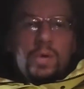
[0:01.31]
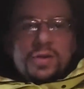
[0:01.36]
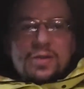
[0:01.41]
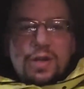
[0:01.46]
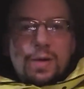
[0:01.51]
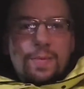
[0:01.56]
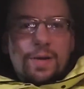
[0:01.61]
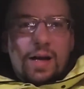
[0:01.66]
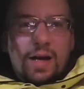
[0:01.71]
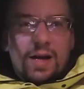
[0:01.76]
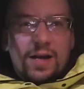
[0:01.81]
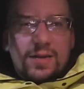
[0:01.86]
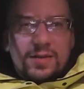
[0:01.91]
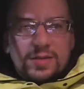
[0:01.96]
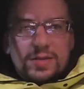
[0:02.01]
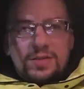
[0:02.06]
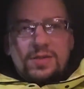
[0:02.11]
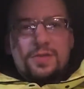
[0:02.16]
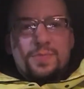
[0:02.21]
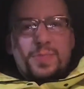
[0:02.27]
What's up,
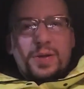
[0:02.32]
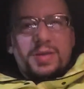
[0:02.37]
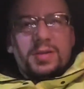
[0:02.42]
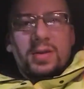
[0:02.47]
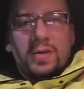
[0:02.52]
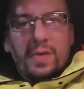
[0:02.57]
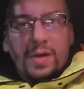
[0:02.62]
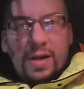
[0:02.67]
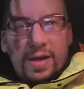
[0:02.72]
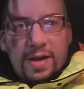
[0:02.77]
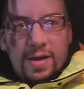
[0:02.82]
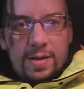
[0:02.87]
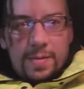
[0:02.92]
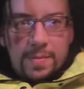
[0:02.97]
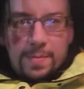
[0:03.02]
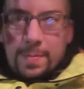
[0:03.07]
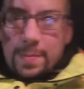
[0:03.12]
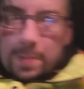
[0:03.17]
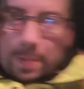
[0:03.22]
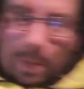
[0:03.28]
guys? This is Bizzo, and